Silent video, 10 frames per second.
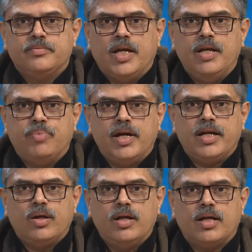In
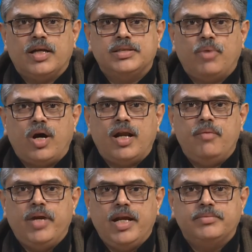particular, a small
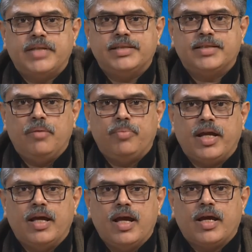and medium-sized
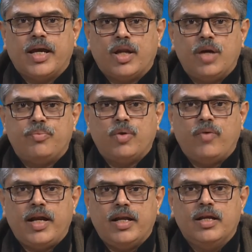company cannot
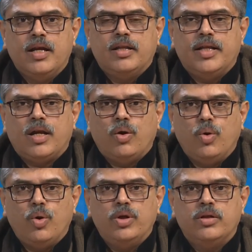provide their
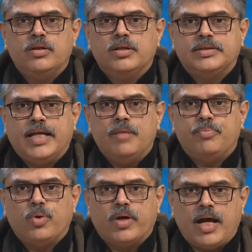own skill
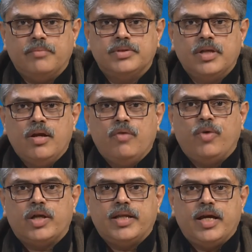programs
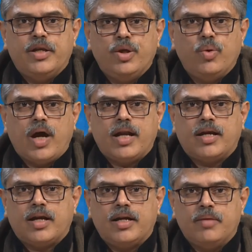for their new and
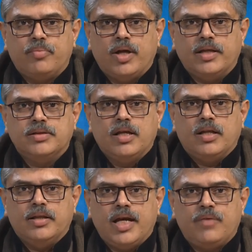current employees.
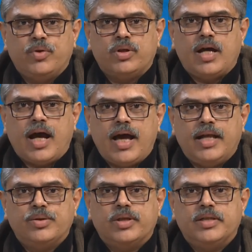Therefore, the higher
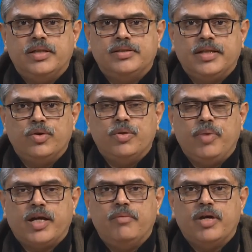education institute
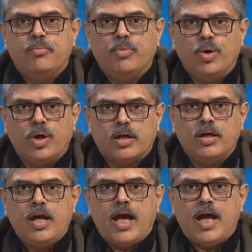becoming more
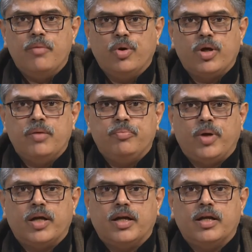and more
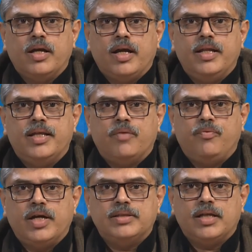important in their
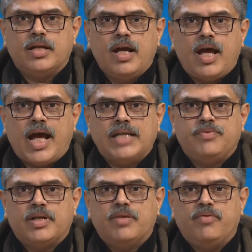function as
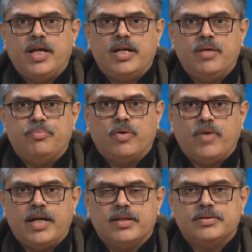per the VET
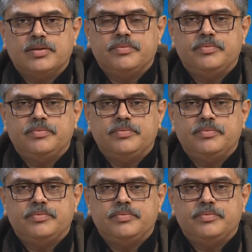providers.